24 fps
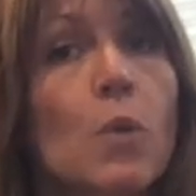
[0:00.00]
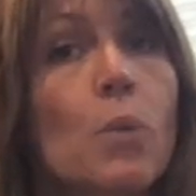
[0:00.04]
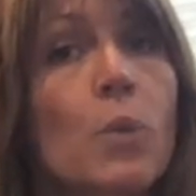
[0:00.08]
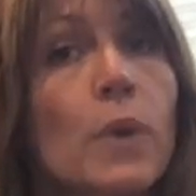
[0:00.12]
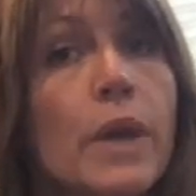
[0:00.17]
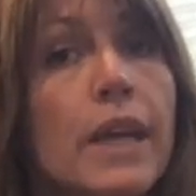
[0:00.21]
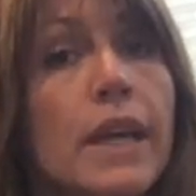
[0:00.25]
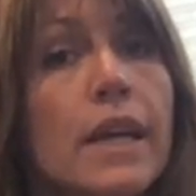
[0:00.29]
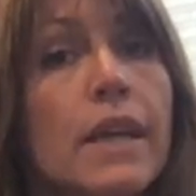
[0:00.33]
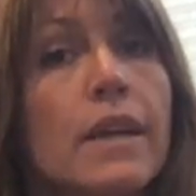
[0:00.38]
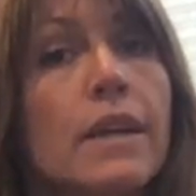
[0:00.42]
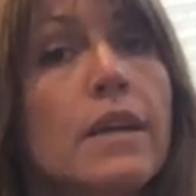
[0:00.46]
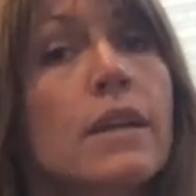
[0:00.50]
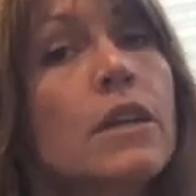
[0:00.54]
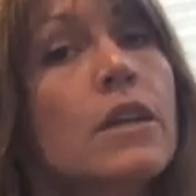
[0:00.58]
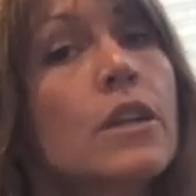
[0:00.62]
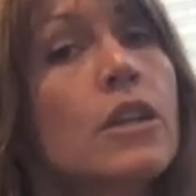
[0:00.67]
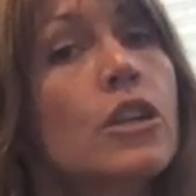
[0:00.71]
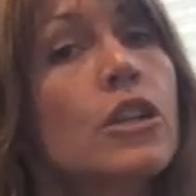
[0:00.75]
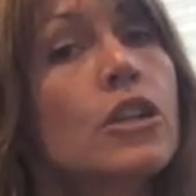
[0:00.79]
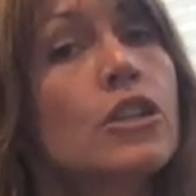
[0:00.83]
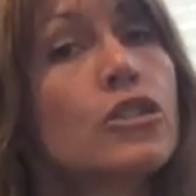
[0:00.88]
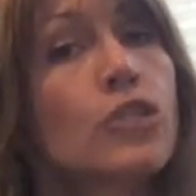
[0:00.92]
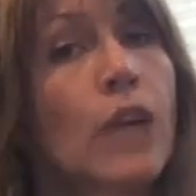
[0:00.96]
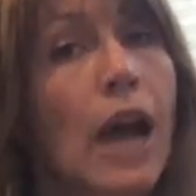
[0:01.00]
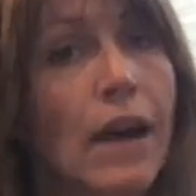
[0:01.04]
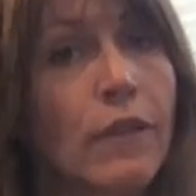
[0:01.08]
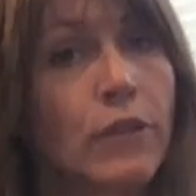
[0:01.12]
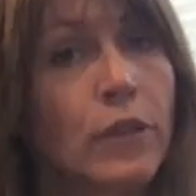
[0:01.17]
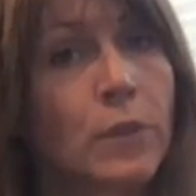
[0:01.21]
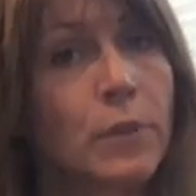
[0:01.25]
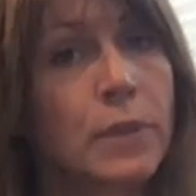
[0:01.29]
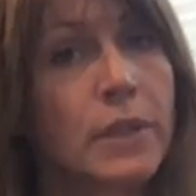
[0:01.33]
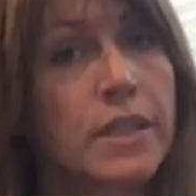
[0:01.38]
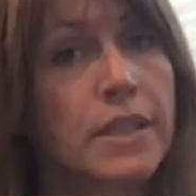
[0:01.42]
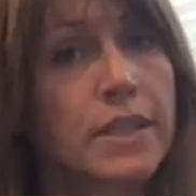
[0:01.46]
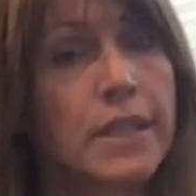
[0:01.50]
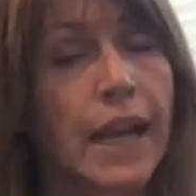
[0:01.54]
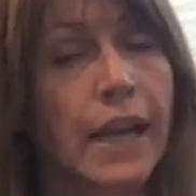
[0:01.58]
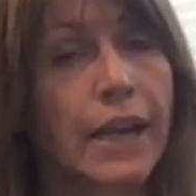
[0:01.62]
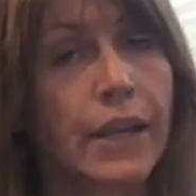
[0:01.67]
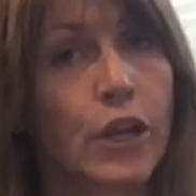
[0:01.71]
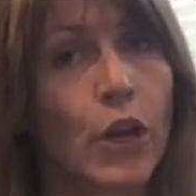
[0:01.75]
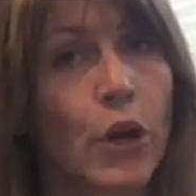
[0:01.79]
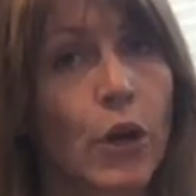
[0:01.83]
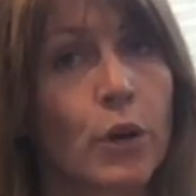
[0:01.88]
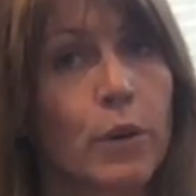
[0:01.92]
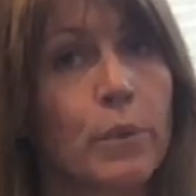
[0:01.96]
we traveled with a
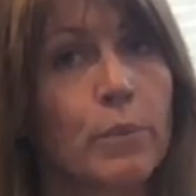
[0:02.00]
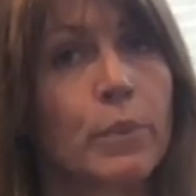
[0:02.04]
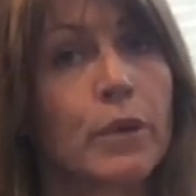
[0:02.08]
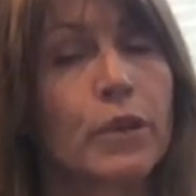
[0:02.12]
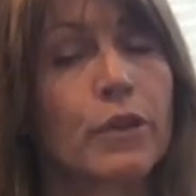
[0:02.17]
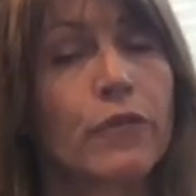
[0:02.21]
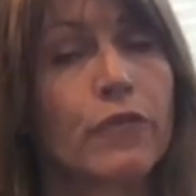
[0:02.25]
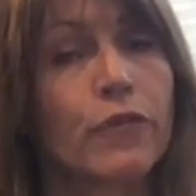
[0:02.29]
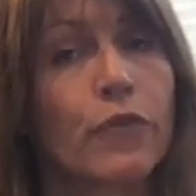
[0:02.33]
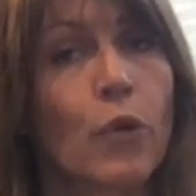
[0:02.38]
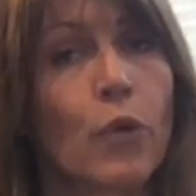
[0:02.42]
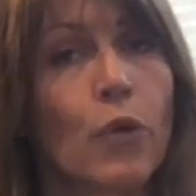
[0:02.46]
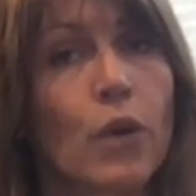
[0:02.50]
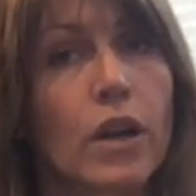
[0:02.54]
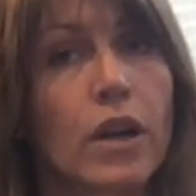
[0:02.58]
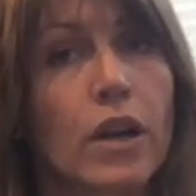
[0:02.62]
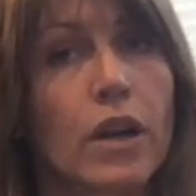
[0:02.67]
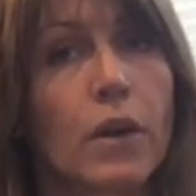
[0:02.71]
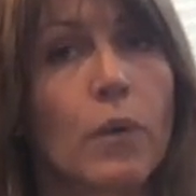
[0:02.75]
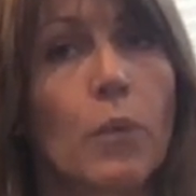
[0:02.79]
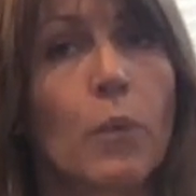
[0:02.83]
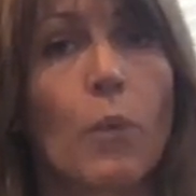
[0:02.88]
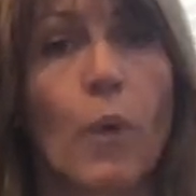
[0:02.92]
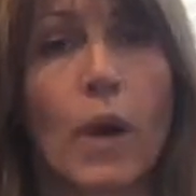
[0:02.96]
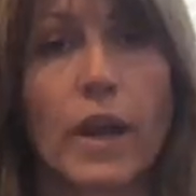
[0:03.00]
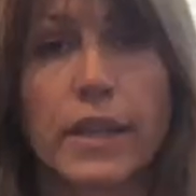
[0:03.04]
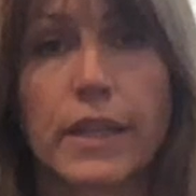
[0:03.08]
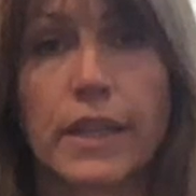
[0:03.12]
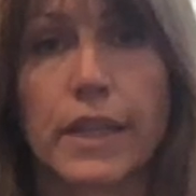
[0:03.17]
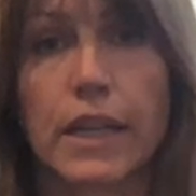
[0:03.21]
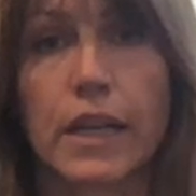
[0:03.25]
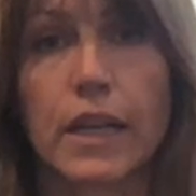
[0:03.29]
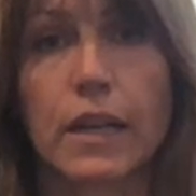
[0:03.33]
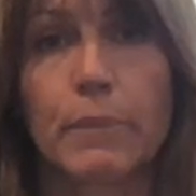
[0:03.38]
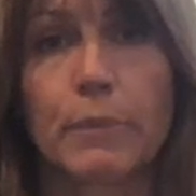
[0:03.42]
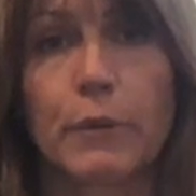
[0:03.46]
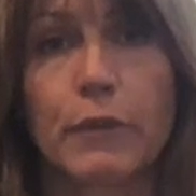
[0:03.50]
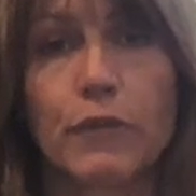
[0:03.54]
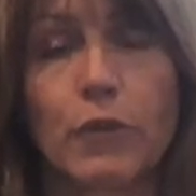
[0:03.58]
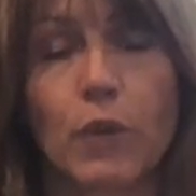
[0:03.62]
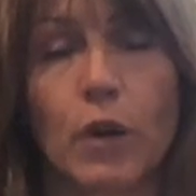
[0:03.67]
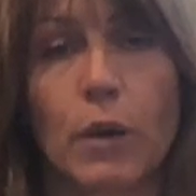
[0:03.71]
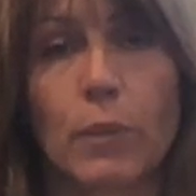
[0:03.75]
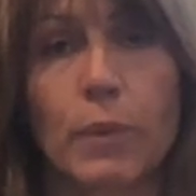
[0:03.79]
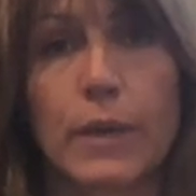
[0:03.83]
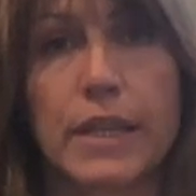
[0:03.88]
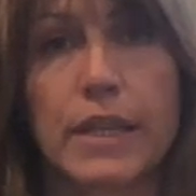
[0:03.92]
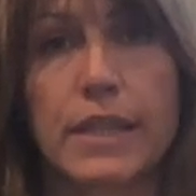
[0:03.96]
tiny home for one year
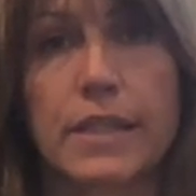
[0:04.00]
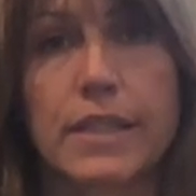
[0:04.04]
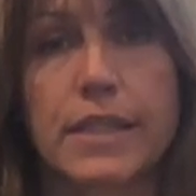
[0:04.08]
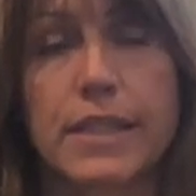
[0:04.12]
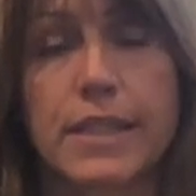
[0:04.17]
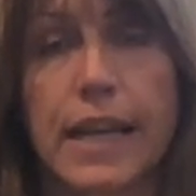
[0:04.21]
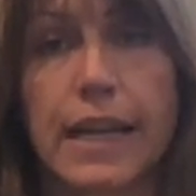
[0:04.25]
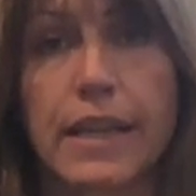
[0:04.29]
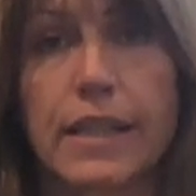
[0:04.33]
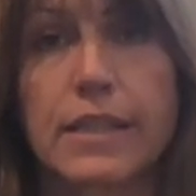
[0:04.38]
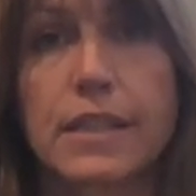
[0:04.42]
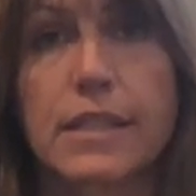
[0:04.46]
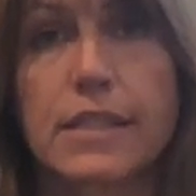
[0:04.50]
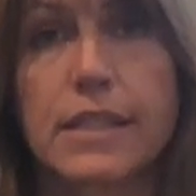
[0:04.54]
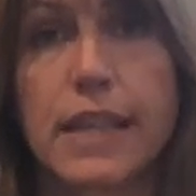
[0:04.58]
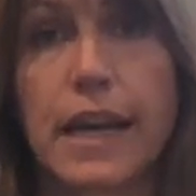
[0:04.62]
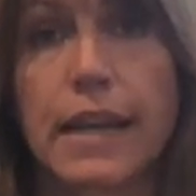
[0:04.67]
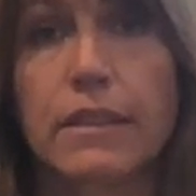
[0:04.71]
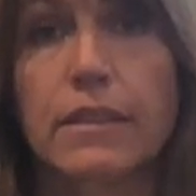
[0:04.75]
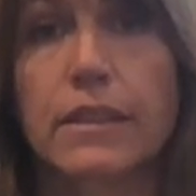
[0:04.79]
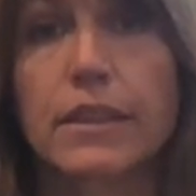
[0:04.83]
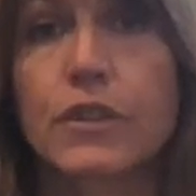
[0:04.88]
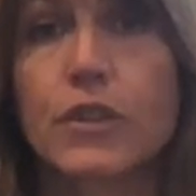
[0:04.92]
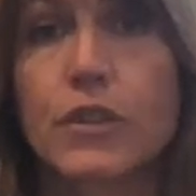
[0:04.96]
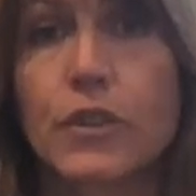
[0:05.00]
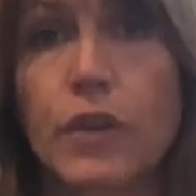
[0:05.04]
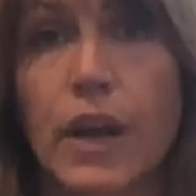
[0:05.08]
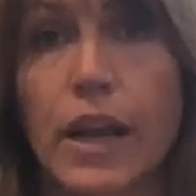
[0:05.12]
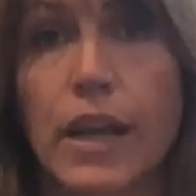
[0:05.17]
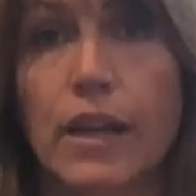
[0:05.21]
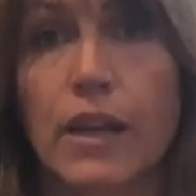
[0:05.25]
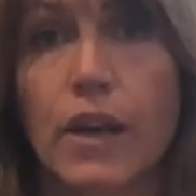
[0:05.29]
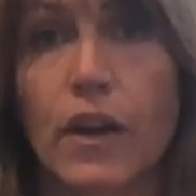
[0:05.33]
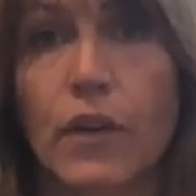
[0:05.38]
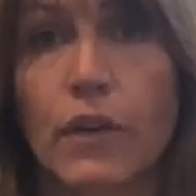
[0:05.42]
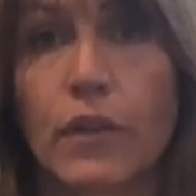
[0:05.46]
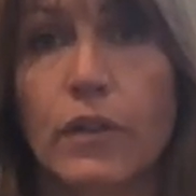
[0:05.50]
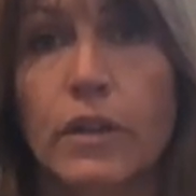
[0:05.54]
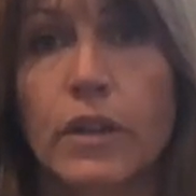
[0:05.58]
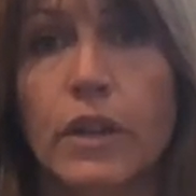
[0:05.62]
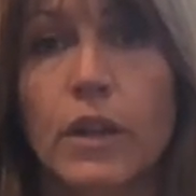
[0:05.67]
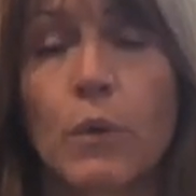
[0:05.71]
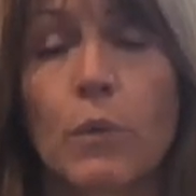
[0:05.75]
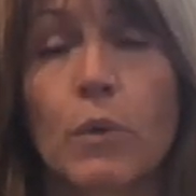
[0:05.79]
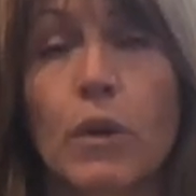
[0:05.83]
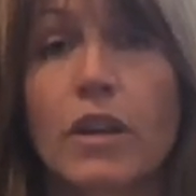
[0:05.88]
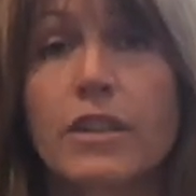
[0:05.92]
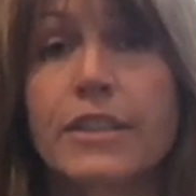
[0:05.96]
before we decided to settle in Durango,
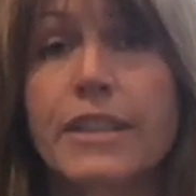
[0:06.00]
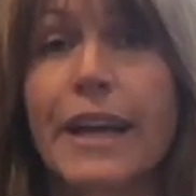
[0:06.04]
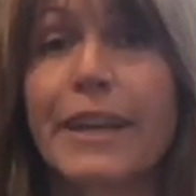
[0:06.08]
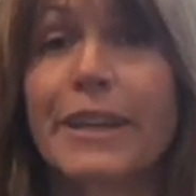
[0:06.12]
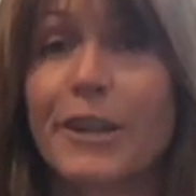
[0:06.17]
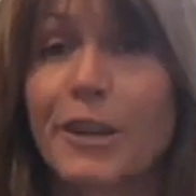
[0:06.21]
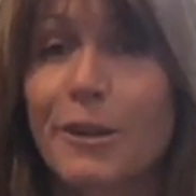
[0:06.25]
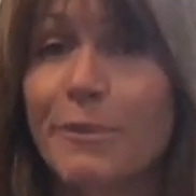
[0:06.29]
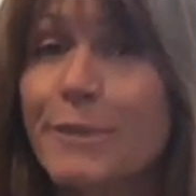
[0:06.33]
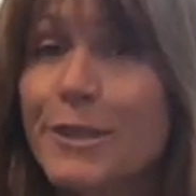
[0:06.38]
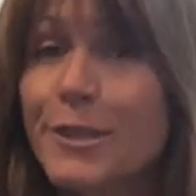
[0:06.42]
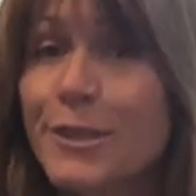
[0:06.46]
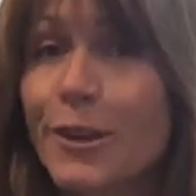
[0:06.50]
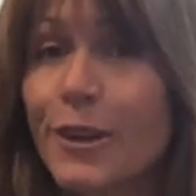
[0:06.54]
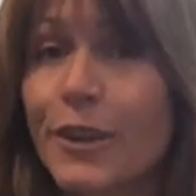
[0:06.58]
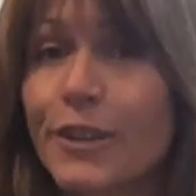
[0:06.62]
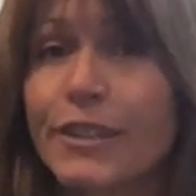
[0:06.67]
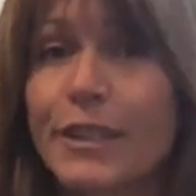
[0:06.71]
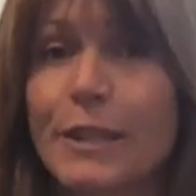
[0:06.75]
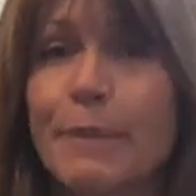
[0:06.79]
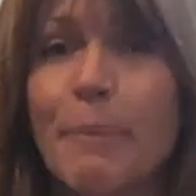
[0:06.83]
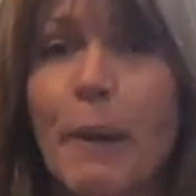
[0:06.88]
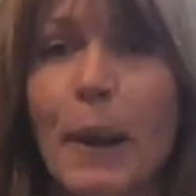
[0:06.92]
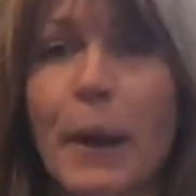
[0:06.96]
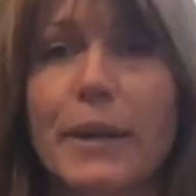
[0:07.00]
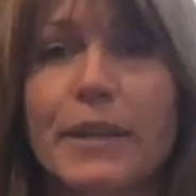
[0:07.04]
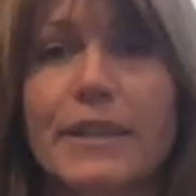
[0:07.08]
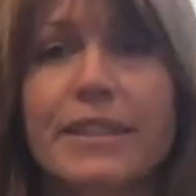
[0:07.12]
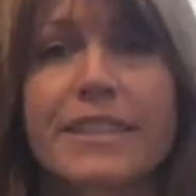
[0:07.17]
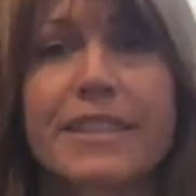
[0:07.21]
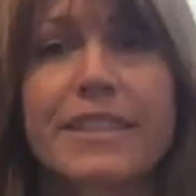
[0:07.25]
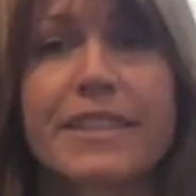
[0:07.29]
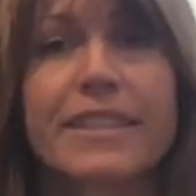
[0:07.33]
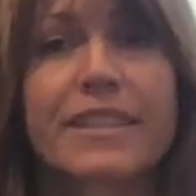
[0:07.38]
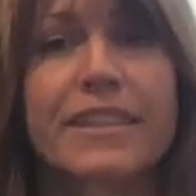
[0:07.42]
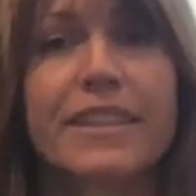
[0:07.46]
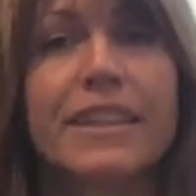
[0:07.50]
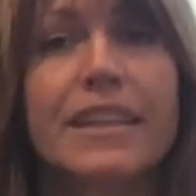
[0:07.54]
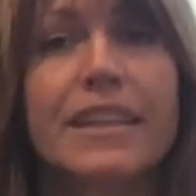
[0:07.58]
where our tiny home is currently parked.